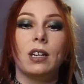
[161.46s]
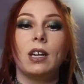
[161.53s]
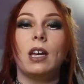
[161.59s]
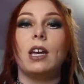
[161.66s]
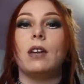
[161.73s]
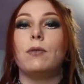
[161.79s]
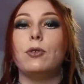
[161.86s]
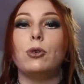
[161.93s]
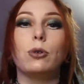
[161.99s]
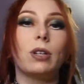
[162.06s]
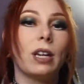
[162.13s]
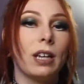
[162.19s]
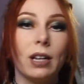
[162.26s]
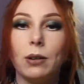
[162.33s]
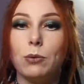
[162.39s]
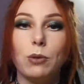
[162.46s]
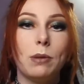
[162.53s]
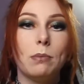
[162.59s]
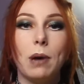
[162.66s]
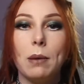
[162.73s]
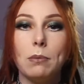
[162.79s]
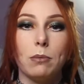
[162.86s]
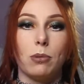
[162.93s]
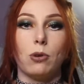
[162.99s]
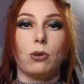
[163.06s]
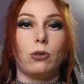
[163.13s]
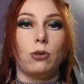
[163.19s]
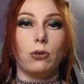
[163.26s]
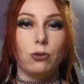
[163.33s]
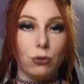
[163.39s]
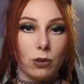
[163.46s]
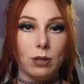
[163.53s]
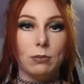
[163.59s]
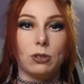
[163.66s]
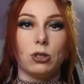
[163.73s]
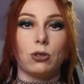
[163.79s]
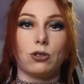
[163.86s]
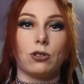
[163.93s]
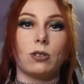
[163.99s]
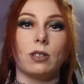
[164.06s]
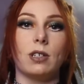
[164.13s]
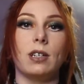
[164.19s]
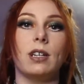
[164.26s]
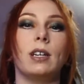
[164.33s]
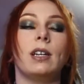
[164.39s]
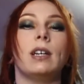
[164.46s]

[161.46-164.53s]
If you can't remember your dreams usually,